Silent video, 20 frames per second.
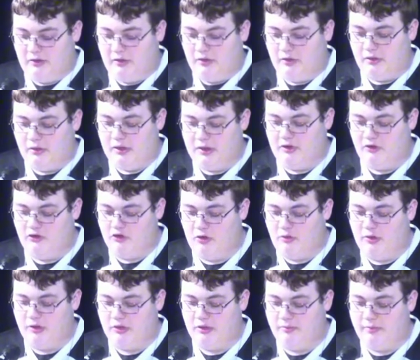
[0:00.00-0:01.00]
with our
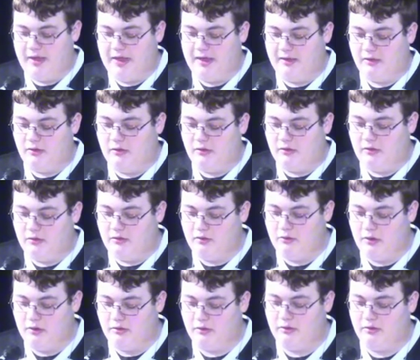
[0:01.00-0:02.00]
temptations and show us
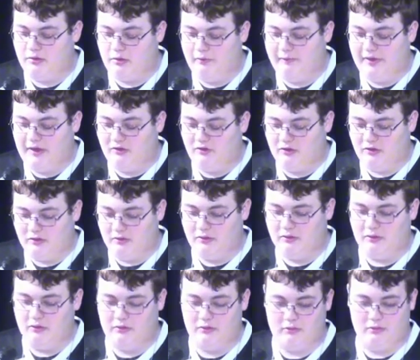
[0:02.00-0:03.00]
the path to
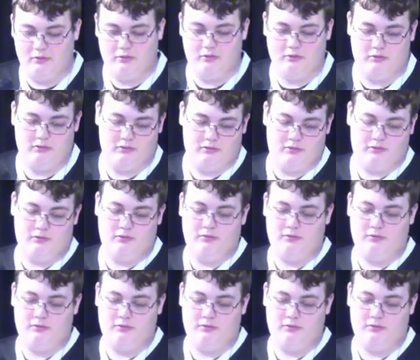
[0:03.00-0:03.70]
our salvation.